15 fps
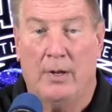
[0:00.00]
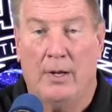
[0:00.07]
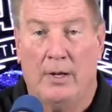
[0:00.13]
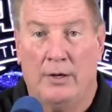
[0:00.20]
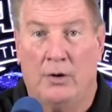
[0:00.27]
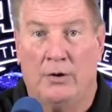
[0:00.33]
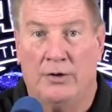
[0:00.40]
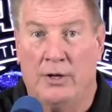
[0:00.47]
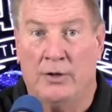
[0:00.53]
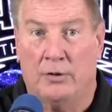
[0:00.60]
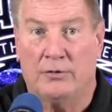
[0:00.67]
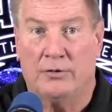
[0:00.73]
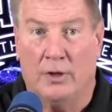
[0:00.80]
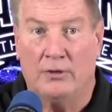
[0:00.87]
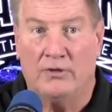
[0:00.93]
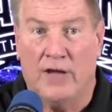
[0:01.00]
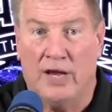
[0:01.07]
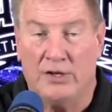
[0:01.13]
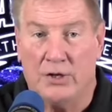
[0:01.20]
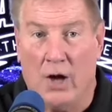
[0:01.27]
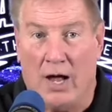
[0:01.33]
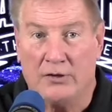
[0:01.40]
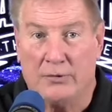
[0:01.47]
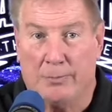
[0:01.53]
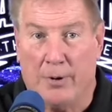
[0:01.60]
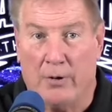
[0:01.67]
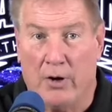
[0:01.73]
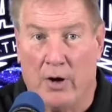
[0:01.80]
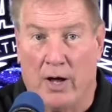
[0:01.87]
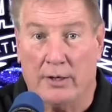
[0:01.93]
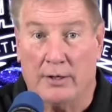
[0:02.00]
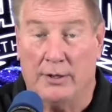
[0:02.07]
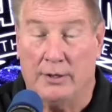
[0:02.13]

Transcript: And then they'll take shots periodically,